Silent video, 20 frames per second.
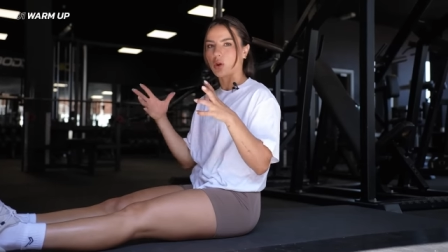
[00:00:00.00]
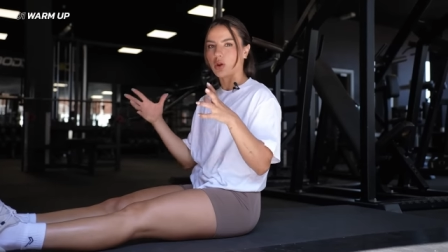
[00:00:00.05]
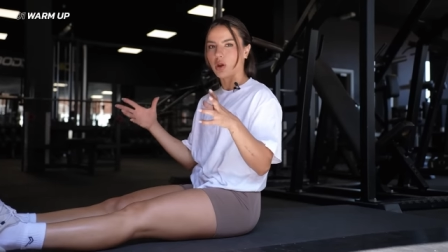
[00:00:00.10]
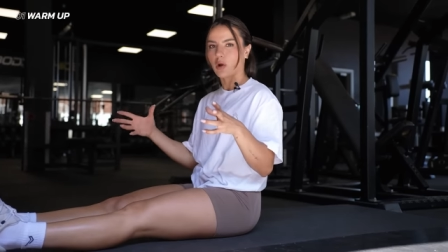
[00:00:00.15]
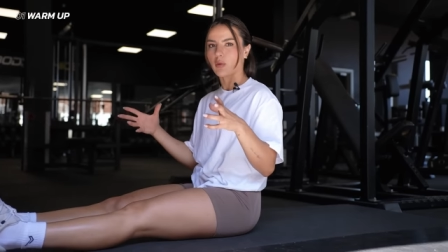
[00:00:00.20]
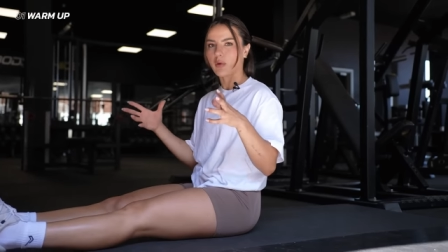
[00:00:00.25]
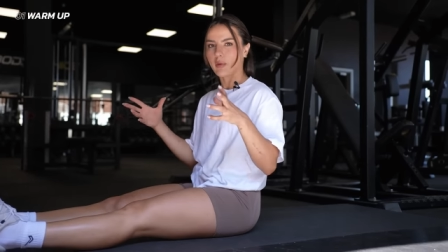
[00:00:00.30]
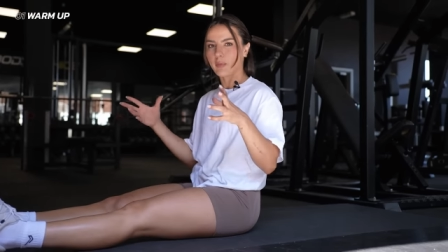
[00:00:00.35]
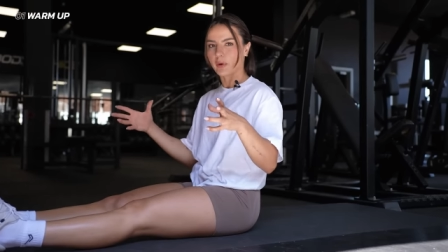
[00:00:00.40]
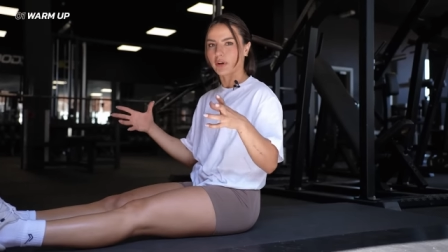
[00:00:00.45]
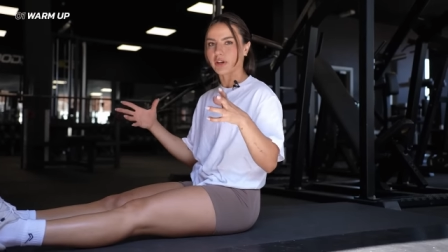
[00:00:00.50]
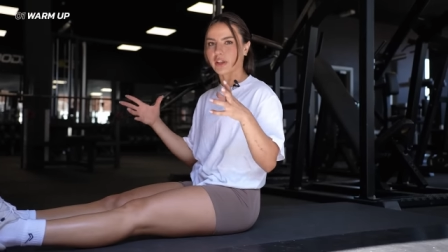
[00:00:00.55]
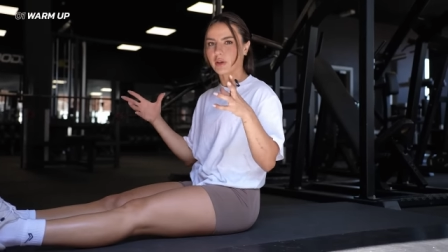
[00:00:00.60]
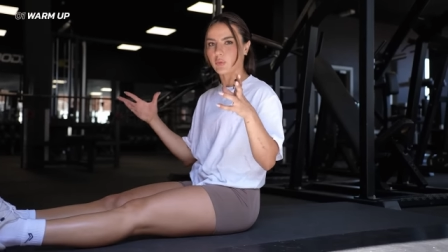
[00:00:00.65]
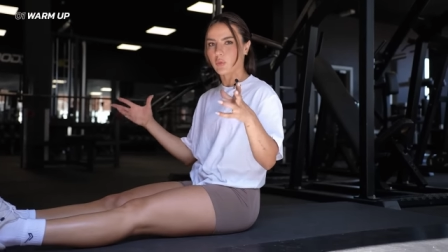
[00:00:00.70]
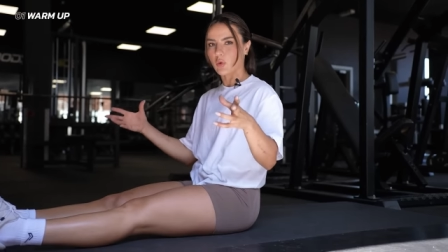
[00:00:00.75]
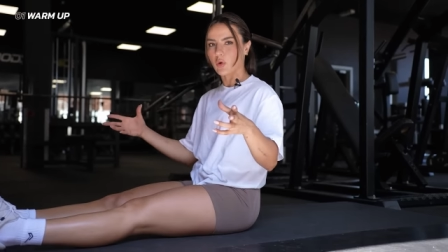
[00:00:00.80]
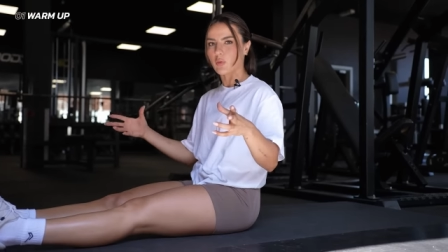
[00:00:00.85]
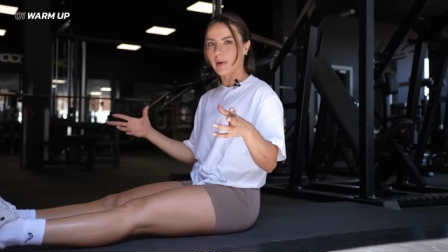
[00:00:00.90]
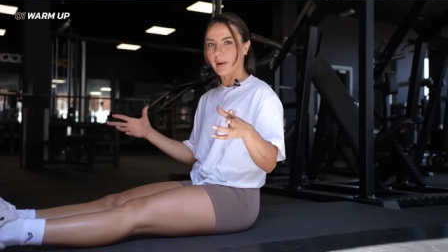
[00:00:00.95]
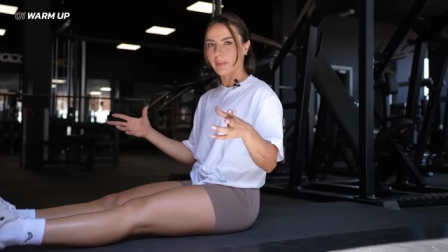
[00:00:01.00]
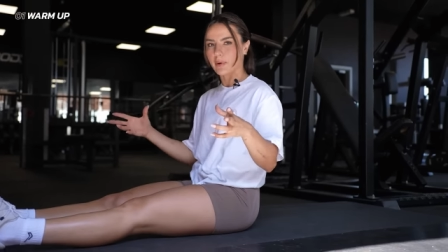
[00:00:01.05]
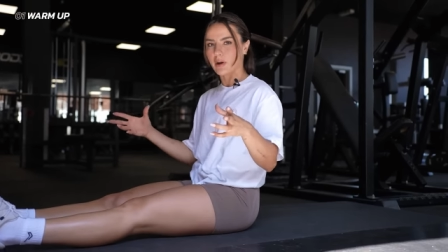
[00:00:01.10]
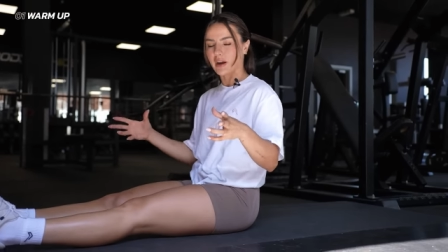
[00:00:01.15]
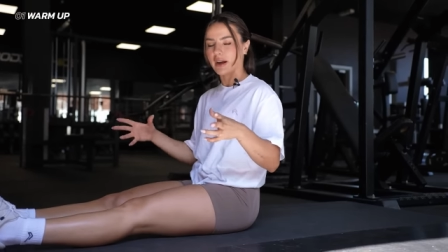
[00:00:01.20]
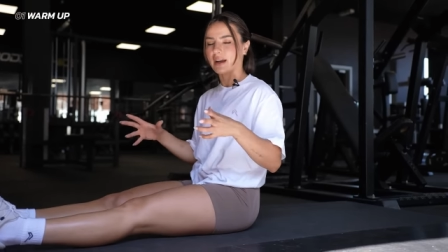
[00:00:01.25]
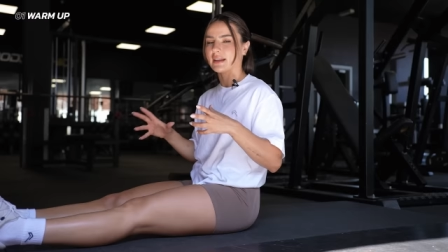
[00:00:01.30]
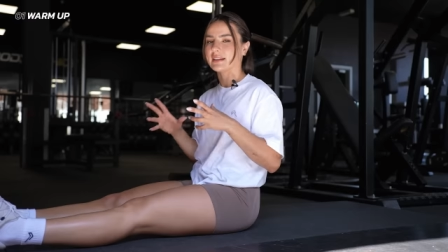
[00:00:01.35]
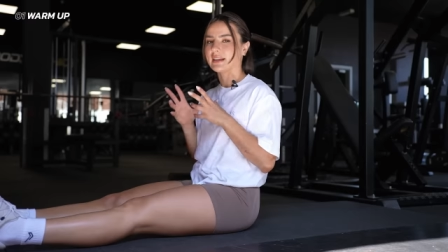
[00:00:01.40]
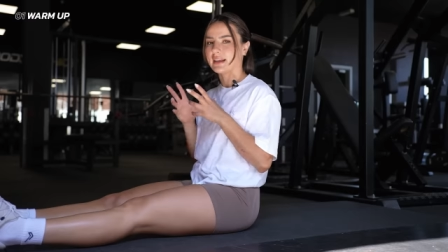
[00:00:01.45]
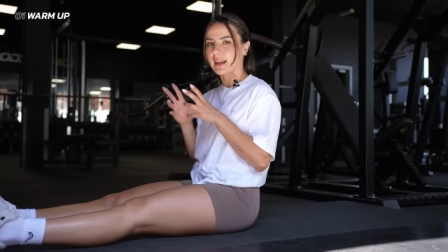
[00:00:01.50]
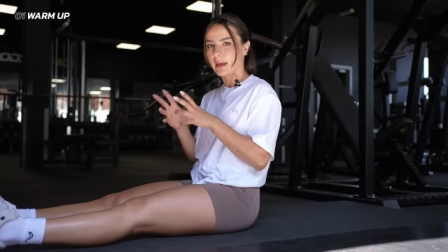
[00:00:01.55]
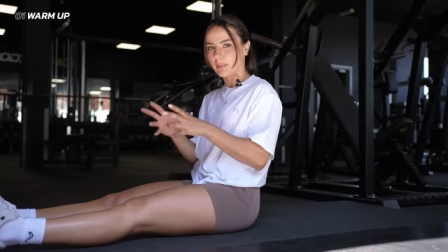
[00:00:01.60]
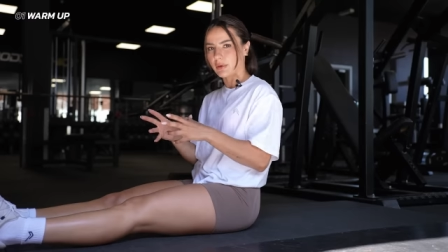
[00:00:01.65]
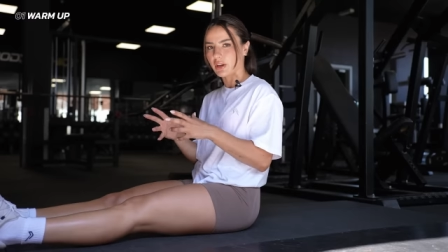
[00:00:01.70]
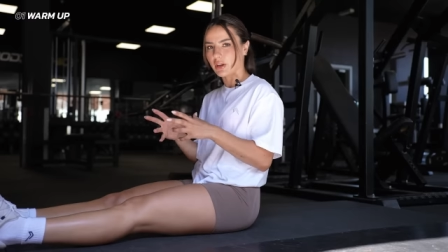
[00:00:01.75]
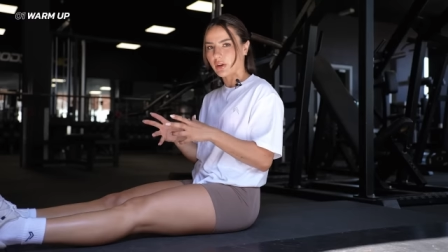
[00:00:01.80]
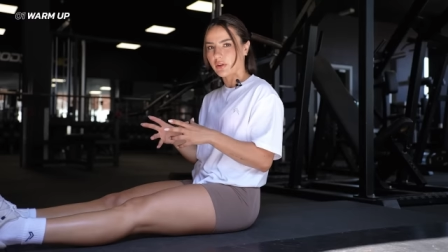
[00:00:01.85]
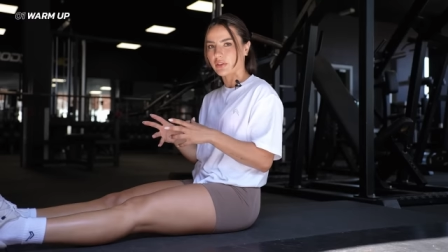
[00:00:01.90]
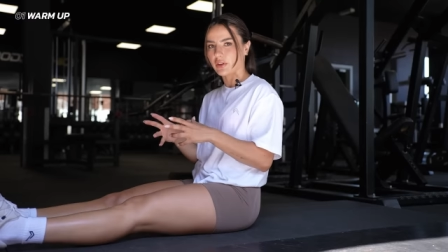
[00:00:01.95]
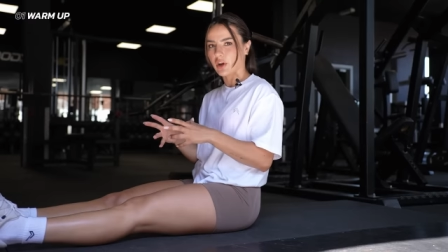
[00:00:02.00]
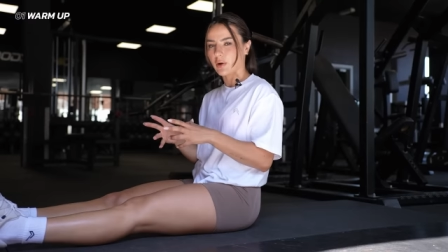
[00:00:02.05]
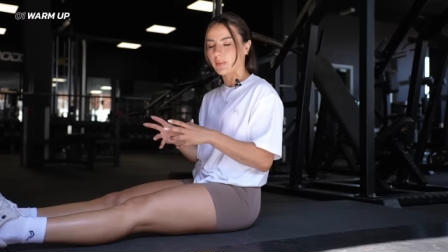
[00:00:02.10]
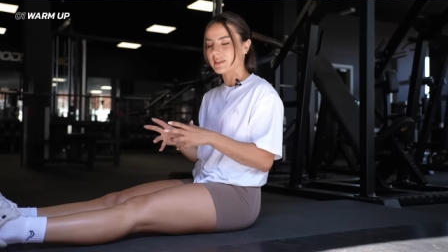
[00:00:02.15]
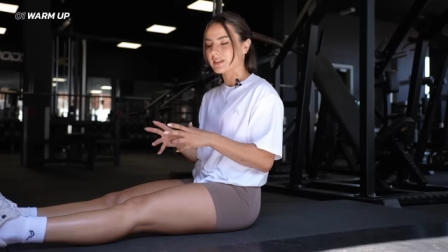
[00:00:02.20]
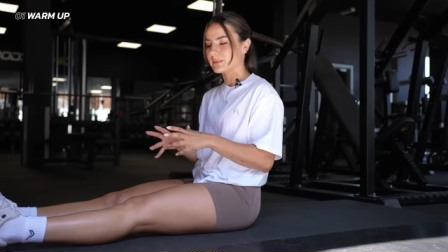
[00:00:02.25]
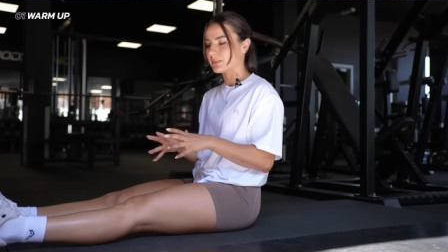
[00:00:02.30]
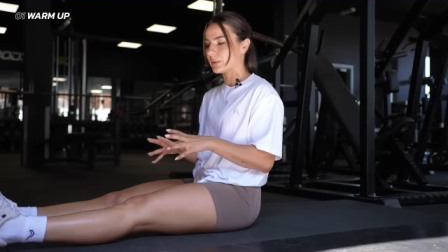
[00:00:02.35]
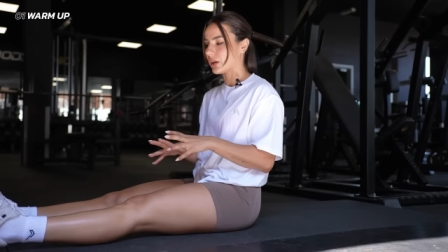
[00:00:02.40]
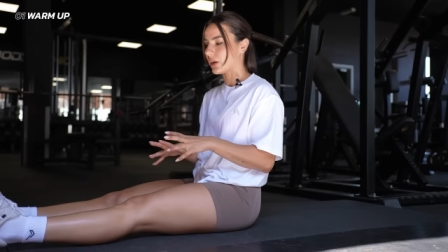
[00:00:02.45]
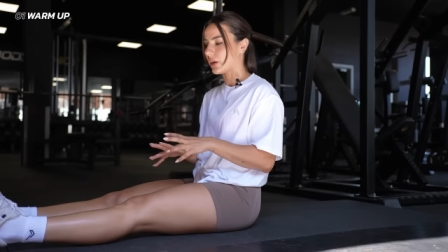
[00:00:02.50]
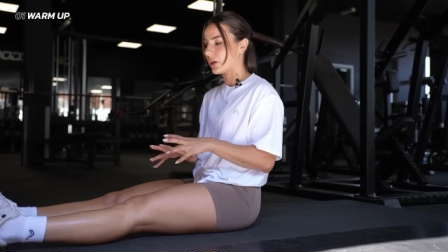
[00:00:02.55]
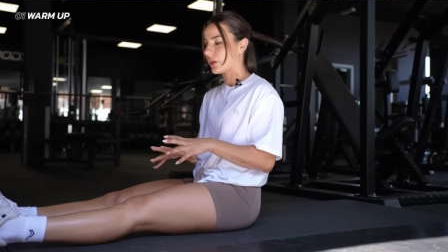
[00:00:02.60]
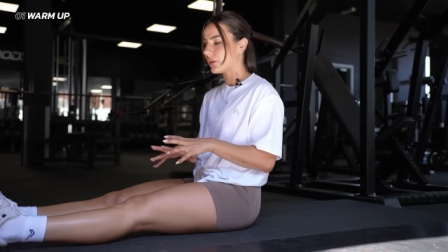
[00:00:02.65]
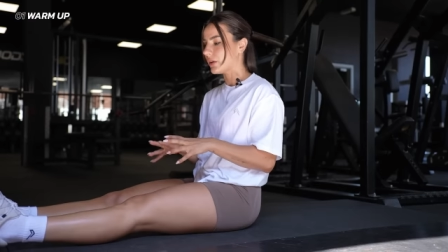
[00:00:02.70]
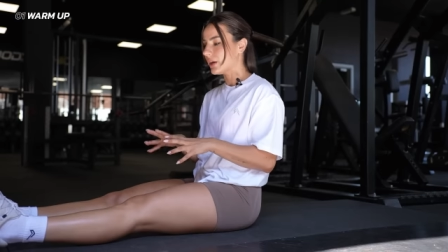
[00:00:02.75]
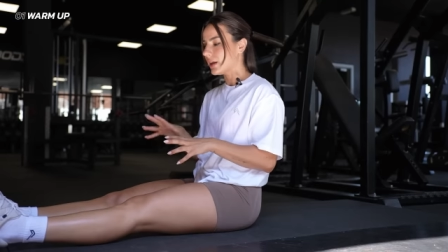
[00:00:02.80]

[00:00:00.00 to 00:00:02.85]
lower body warm-up guide, let me know in the comments below